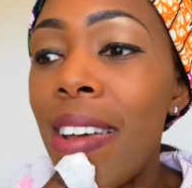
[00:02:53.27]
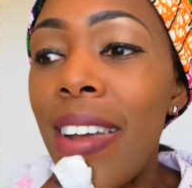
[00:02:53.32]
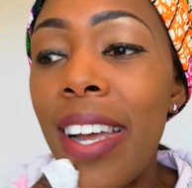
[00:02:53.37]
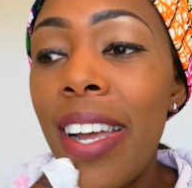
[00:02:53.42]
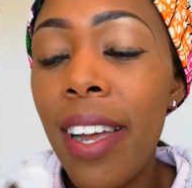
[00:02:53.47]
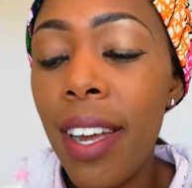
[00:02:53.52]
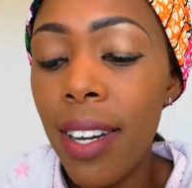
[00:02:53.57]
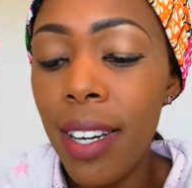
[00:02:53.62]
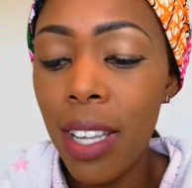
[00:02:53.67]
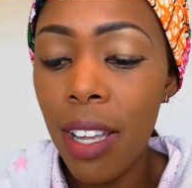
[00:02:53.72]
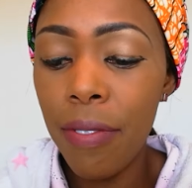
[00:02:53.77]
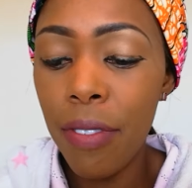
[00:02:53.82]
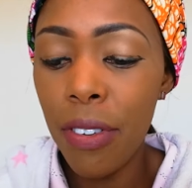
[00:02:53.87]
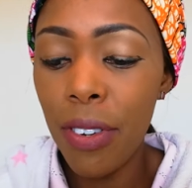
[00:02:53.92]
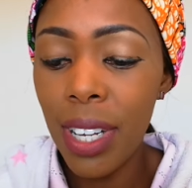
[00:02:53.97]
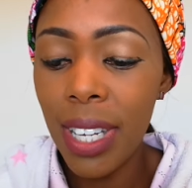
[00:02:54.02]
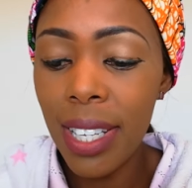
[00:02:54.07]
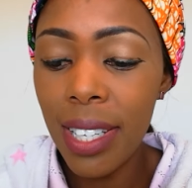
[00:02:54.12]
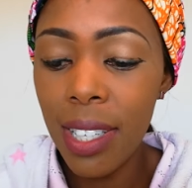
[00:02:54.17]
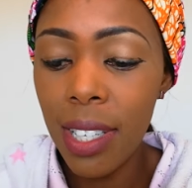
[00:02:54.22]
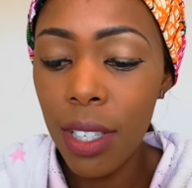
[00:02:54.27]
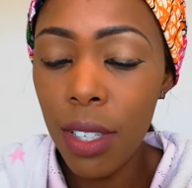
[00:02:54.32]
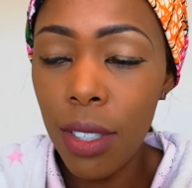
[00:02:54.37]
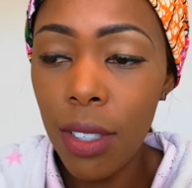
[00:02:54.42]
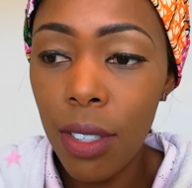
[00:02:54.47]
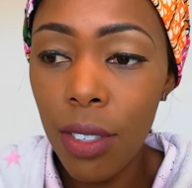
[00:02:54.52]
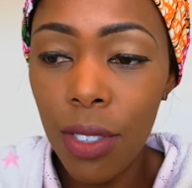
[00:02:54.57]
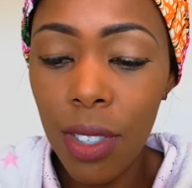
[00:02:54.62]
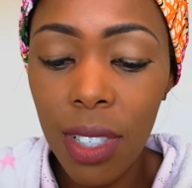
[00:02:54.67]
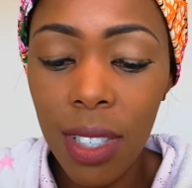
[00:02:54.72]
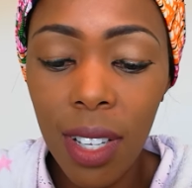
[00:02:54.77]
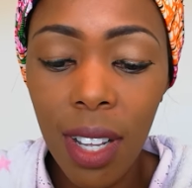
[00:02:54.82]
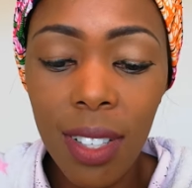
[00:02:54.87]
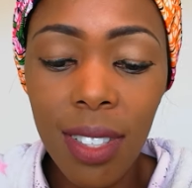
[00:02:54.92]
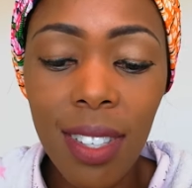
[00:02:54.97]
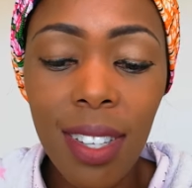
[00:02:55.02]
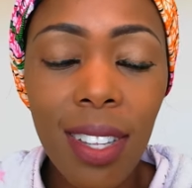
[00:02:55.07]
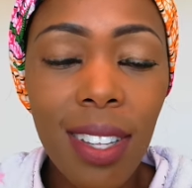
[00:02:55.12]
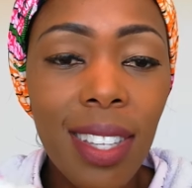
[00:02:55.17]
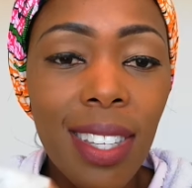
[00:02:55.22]
I hardly ever really get good
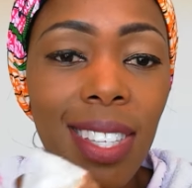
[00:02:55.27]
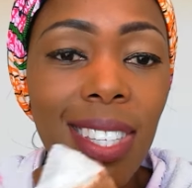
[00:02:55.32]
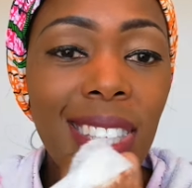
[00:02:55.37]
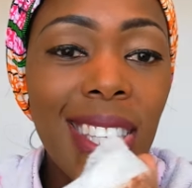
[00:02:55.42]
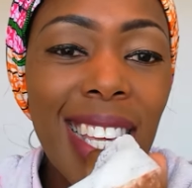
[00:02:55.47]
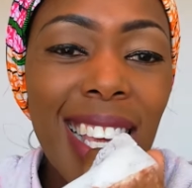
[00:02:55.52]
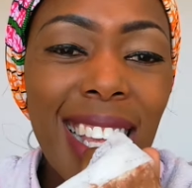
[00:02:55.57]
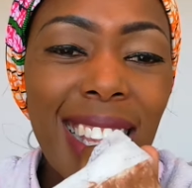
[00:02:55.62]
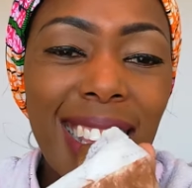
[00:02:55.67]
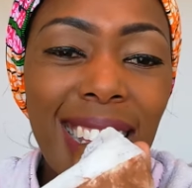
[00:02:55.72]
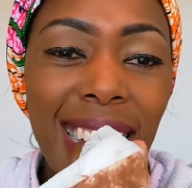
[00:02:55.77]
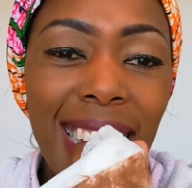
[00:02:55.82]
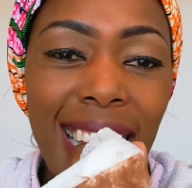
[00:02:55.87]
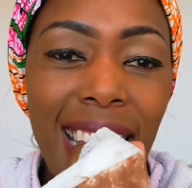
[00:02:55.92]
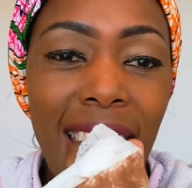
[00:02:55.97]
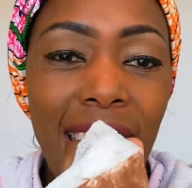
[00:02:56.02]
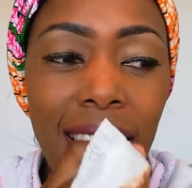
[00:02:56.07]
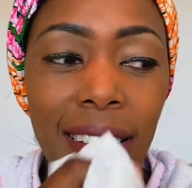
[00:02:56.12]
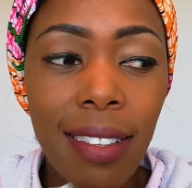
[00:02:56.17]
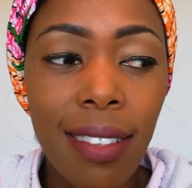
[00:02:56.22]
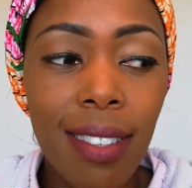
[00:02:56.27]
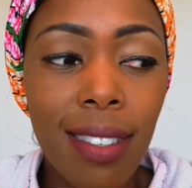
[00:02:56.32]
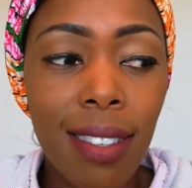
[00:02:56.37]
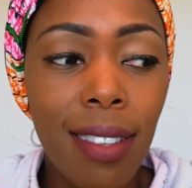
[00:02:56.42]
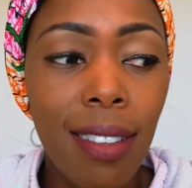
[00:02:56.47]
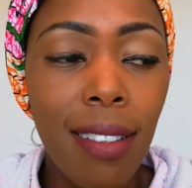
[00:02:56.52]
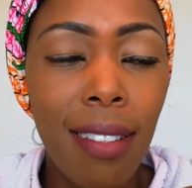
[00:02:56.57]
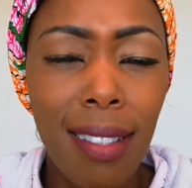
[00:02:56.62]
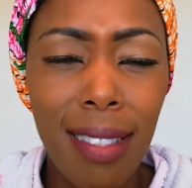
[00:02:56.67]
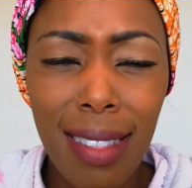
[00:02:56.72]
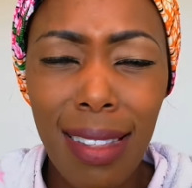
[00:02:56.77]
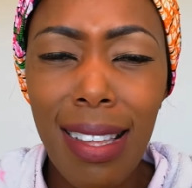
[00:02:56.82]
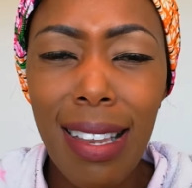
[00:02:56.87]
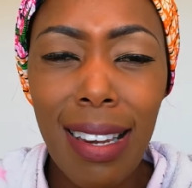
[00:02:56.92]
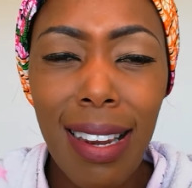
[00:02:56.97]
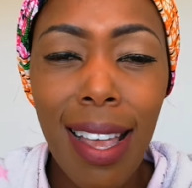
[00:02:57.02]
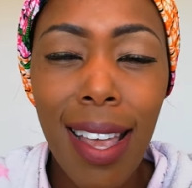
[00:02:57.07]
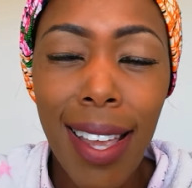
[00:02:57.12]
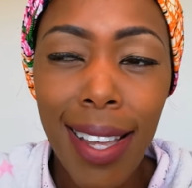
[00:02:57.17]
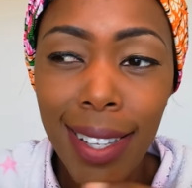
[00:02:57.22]
results. See the layers, the
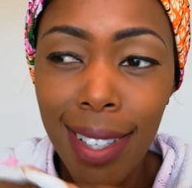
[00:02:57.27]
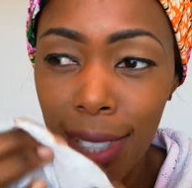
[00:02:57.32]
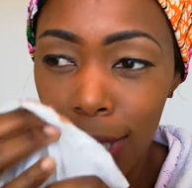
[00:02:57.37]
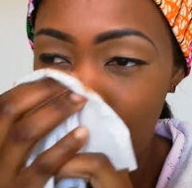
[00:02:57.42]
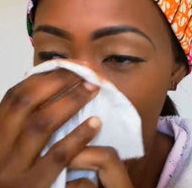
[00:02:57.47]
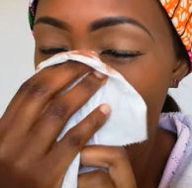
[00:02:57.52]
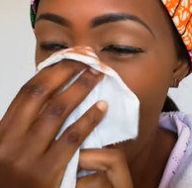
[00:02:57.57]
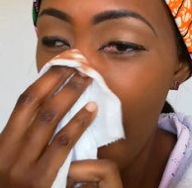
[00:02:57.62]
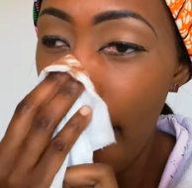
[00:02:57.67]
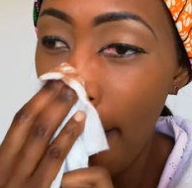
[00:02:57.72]
layers.